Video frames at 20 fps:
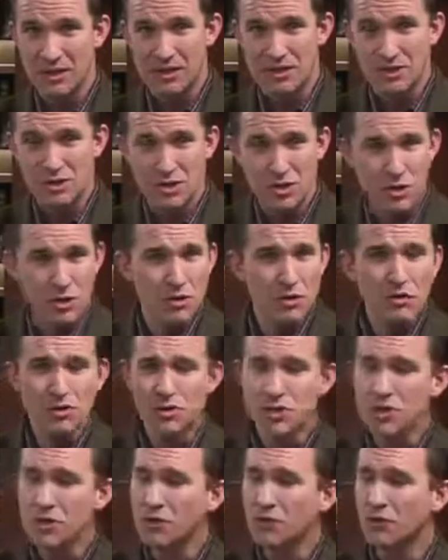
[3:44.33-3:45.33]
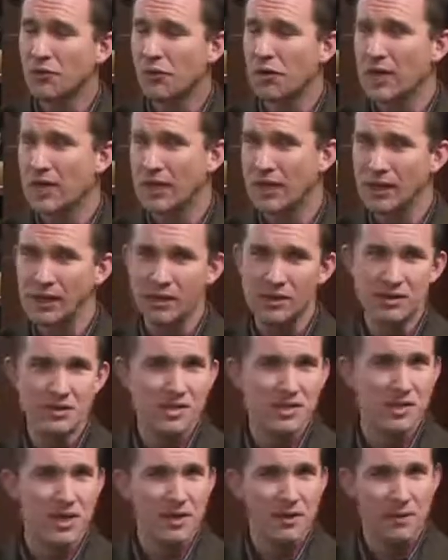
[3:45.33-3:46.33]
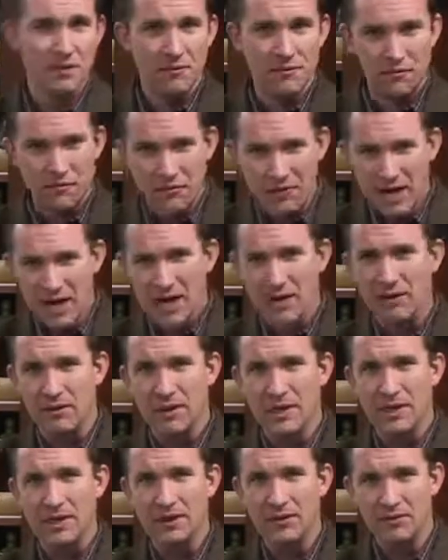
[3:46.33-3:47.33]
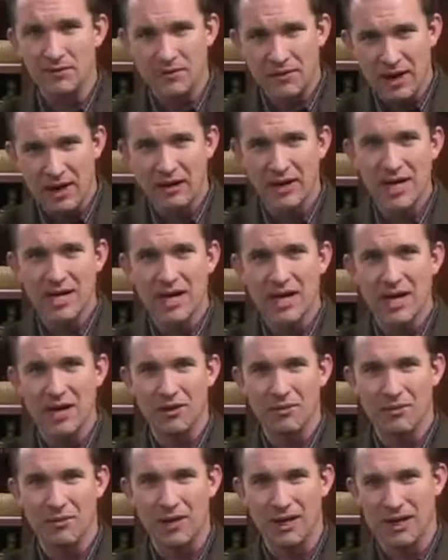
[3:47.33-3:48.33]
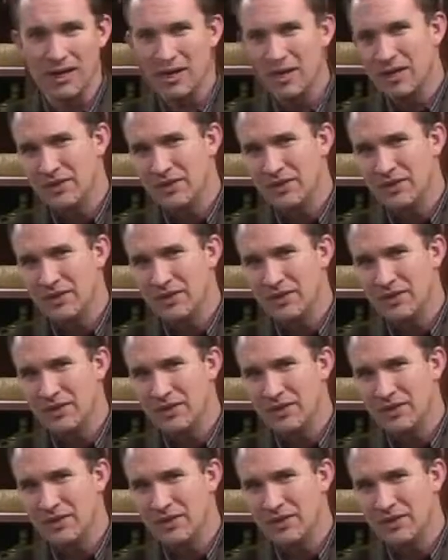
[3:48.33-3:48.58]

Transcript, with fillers: choose your friends very, very carefully.